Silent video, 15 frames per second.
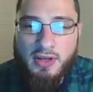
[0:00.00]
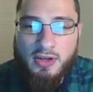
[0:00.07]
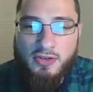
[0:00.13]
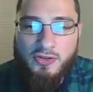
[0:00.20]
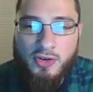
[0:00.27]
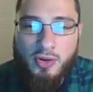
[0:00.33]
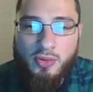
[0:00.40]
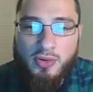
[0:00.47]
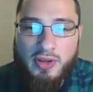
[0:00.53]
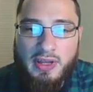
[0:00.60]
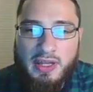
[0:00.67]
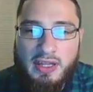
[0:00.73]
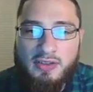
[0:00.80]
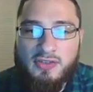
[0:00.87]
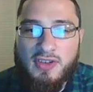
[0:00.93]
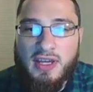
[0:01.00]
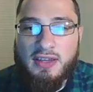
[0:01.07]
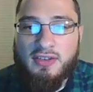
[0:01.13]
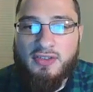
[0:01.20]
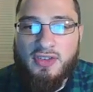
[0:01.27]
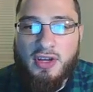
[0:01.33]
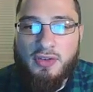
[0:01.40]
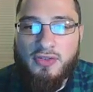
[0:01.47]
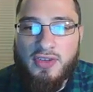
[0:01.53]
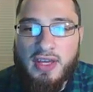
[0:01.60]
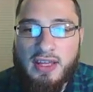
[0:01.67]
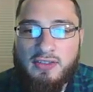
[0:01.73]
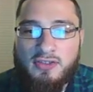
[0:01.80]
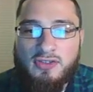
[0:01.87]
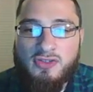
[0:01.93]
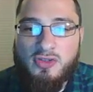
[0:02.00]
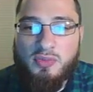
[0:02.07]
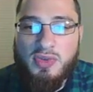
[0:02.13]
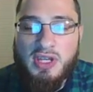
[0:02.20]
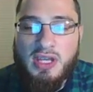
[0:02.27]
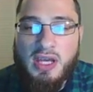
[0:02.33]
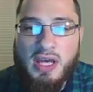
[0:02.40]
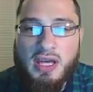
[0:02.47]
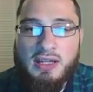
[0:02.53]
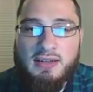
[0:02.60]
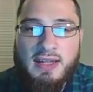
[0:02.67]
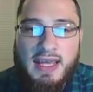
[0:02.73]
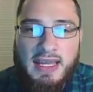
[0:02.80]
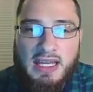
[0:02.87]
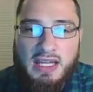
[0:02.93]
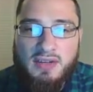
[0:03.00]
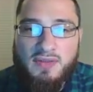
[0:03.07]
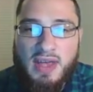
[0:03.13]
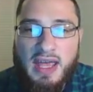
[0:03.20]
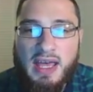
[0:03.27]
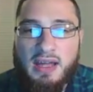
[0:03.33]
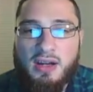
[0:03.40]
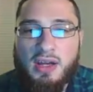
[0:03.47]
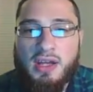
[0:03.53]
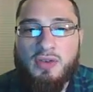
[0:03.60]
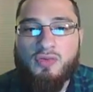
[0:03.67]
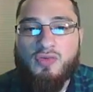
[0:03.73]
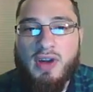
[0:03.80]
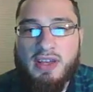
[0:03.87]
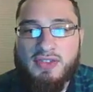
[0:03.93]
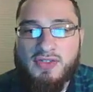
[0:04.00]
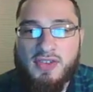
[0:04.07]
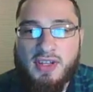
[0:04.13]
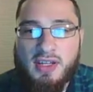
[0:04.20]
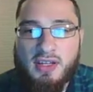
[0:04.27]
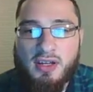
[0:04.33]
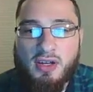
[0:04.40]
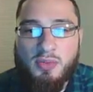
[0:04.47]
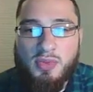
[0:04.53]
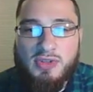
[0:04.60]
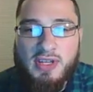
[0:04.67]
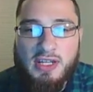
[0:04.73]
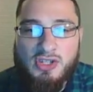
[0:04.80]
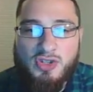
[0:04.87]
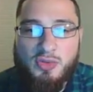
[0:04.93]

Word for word: So inside the cell tends to be negative at a resting potential,